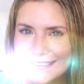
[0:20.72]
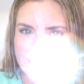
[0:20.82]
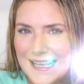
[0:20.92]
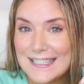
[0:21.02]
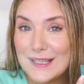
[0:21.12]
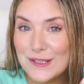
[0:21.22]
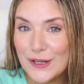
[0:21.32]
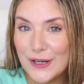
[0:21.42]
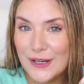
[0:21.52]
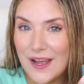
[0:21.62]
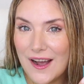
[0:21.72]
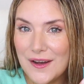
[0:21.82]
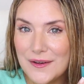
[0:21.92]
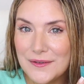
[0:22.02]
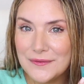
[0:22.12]
is the turn
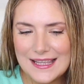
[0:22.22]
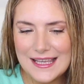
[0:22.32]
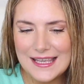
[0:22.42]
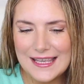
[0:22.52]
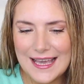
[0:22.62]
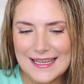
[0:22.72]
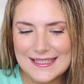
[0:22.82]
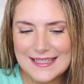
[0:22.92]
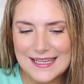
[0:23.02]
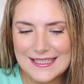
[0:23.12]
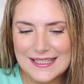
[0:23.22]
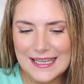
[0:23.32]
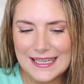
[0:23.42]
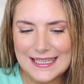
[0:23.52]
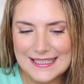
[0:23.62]
of the
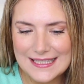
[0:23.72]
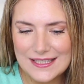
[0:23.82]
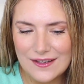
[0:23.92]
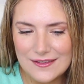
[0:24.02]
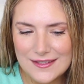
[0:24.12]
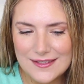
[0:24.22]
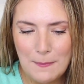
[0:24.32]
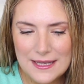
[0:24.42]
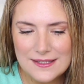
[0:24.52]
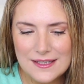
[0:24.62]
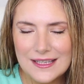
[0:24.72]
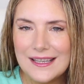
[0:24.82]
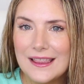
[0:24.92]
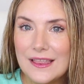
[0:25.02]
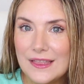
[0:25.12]
Kerastase Resistance Masque
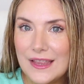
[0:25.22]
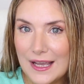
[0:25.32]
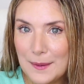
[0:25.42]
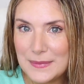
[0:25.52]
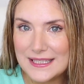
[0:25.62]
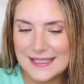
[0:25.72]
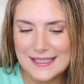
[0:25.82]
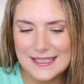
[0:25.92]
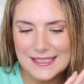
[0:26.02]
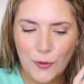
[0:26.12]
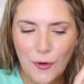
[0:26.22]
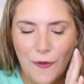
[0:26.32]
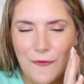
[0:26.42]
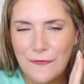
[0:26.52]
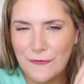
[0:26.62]
Therapiste
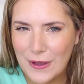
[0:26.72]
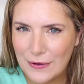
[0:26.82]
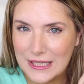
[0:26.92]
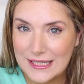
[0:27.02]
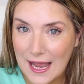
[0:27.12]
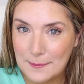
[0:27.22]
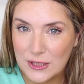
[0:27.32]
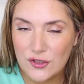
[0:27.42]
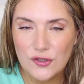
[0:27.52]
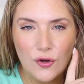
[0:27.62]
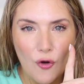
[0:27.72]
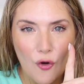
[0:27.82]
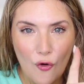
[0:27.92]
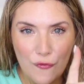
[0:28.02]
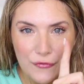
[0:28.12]
for very damaged,
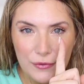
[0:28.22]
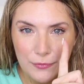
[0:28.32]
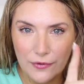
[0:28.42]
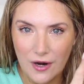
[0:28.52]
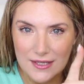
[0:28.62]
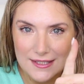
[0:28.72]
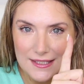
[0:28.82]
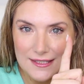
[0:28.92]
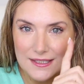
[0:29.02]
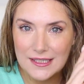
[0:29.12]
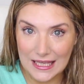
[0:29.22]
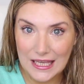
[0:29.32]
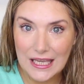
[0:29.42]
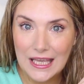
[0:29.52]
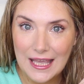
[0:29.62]
over-processed thick